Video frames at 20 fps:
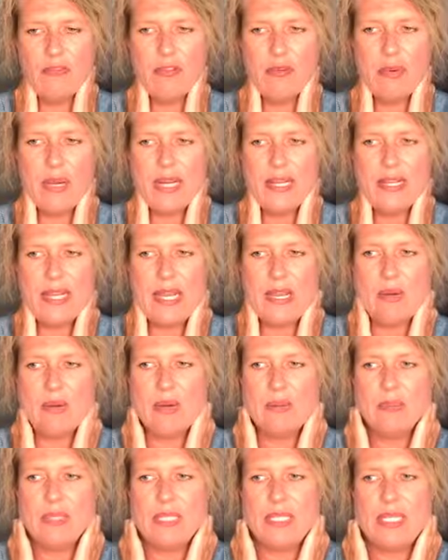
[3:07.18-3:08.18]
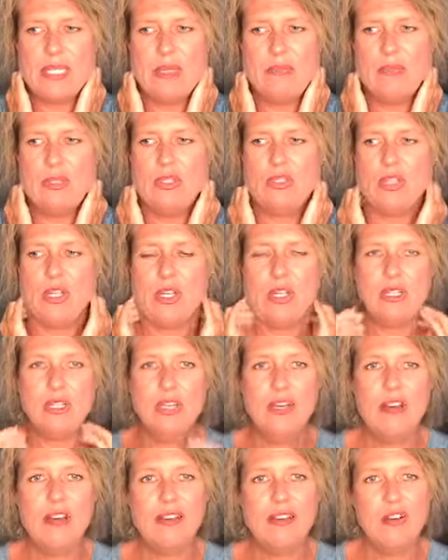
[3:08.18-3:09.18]
right now, I'm gonna keep the Chalk
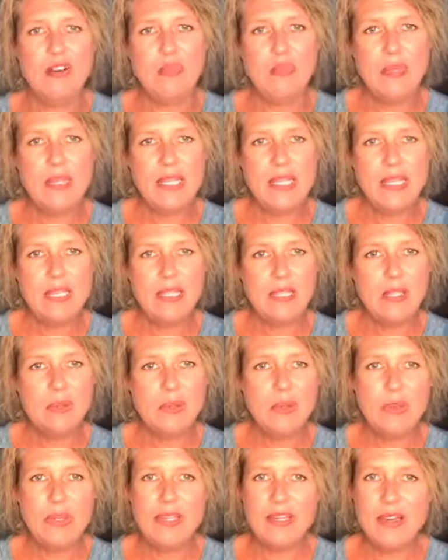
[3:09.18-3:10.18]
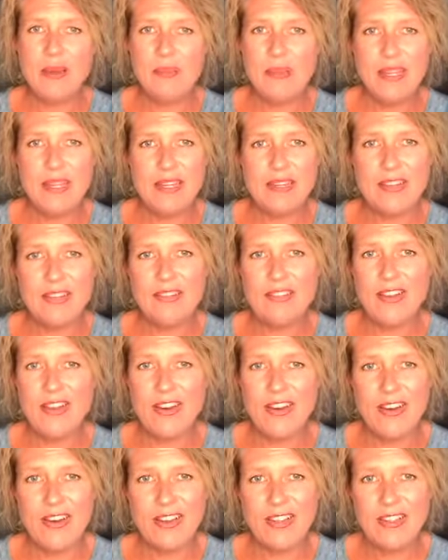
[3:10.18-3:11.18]
Talk Hope and Healing, where we come in and
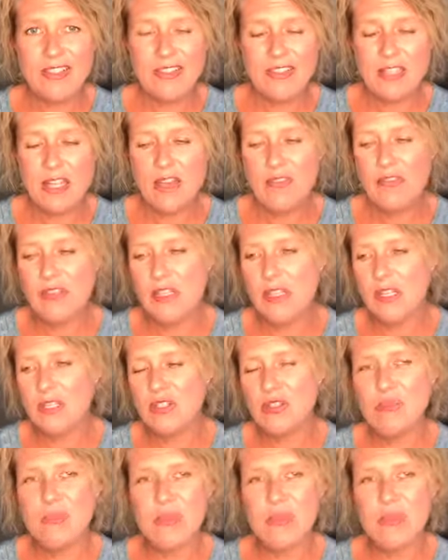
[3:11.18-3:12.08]
talk and stuff, and I'll do